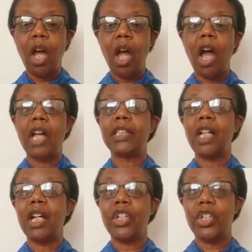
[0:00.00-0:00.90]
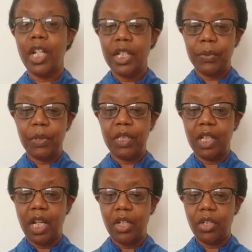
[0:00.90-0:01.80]
Isaiah shares with the
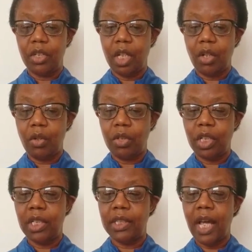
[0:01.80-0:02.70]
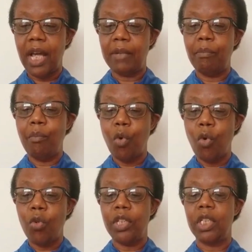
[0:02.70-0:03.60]
nation that God has had
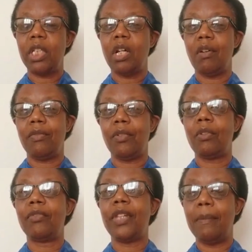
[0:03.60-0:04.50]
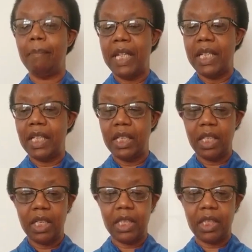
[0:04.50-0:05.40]
more than enough of their
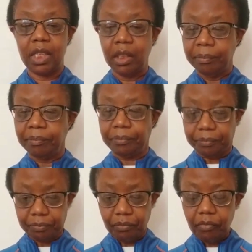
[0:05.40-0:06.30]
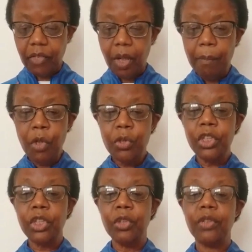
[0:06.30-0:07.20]
meaningless
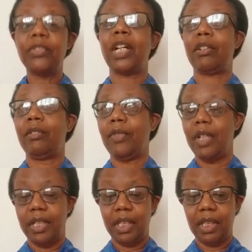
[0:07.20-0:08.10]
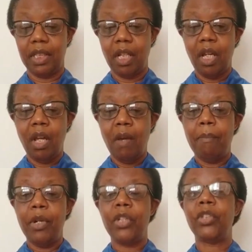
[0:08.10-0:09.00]
multitude of sacrifices,
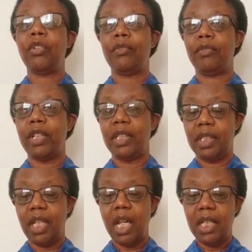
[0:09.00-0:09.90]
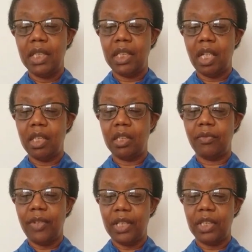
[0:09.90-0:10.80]
burnt offerings, incense,
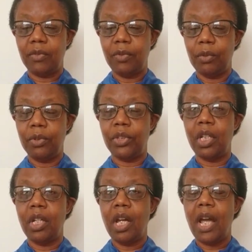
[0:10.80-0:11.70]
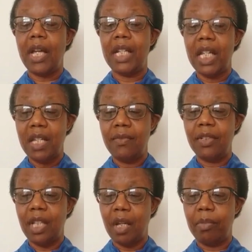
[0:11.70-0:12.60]
festivals, and even
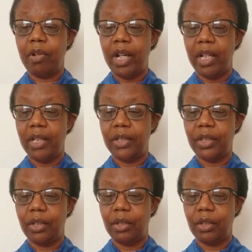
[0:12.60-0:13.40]
their prayers.